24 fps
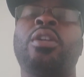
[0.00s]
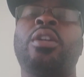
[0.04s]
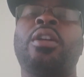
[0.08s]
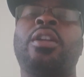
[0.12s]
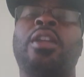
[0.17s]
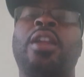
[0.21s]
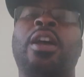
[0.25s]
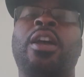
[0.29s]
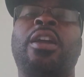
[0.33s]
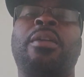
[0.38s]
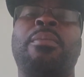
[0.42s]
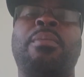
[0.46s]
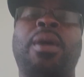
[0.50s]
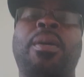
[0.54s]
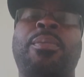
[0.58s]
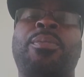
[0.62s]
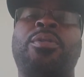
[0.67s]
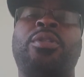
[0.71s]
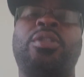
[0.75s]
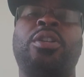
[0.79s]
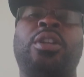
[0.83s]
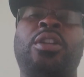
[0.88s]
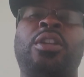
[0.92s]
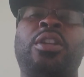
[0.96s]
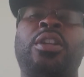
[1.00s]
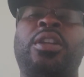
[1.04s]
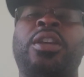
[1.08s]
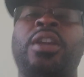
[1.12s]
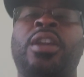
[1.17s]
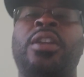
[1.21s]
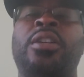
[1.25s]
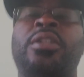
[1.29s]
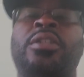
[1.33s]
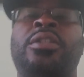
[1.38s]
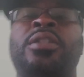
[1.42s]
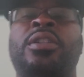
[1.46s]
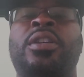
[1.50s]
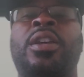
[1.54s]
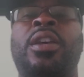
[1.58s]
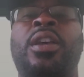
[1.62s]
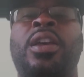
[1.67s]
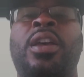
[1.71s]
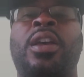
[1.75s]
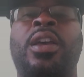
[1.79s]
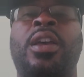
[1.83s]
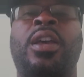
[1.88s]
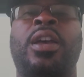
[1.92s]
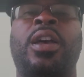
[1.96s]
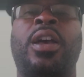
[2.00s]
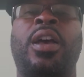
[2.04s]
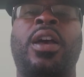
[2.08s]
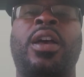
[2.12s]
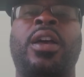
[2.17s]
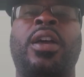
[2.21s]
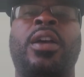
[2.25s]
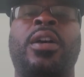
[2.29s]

Like in my particular case, I